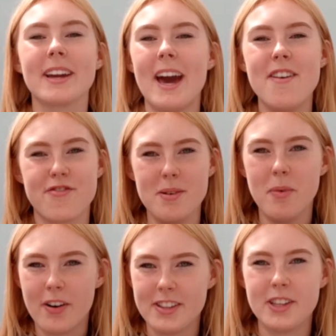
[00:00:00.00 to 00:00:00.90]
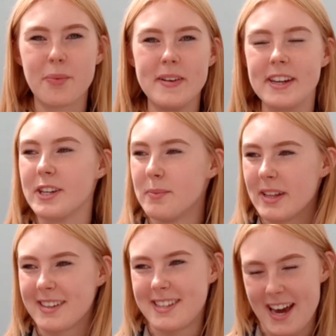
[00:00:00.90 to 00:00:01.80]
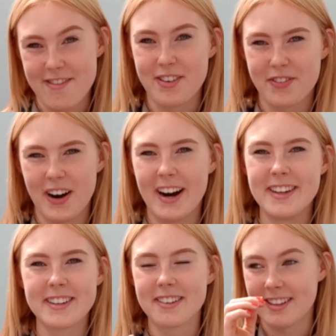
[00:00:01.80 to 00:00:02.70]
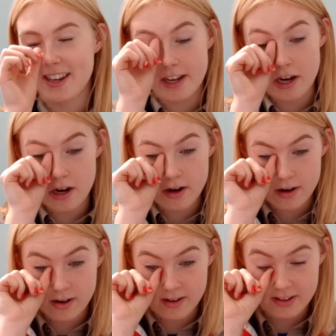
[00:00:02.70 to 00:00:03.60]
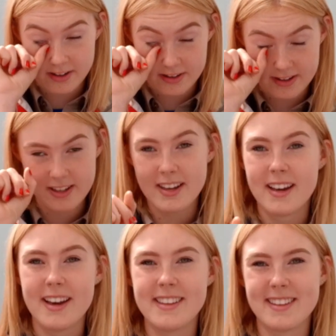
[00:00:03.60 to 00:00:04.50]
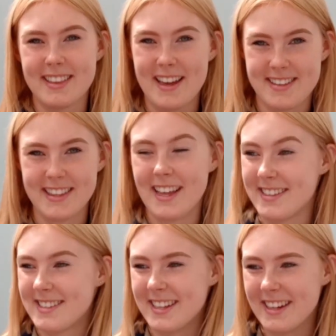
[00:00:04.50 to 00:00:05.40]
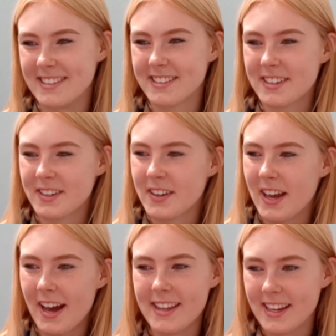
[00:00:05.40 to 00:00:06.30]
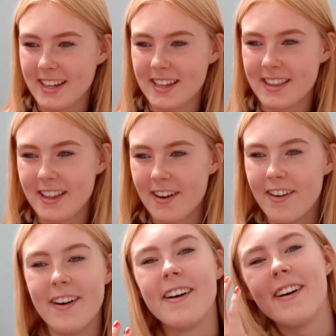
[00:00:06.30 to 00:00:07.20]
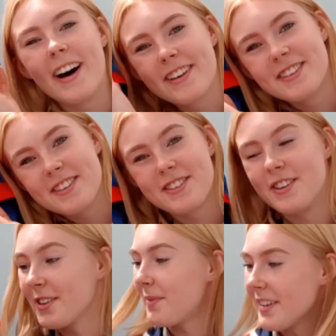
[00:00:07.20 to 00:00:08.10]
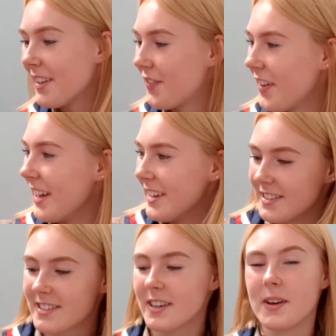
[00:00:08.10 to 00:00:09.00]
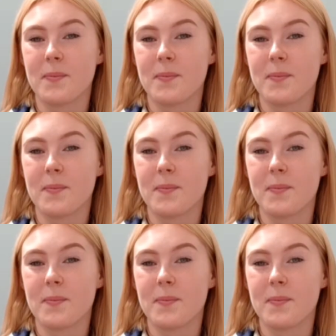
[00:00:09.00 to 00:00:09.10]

every morning they wake up terrified because they're oh god, there's less and less days. And oh, I could just talk about this for ages.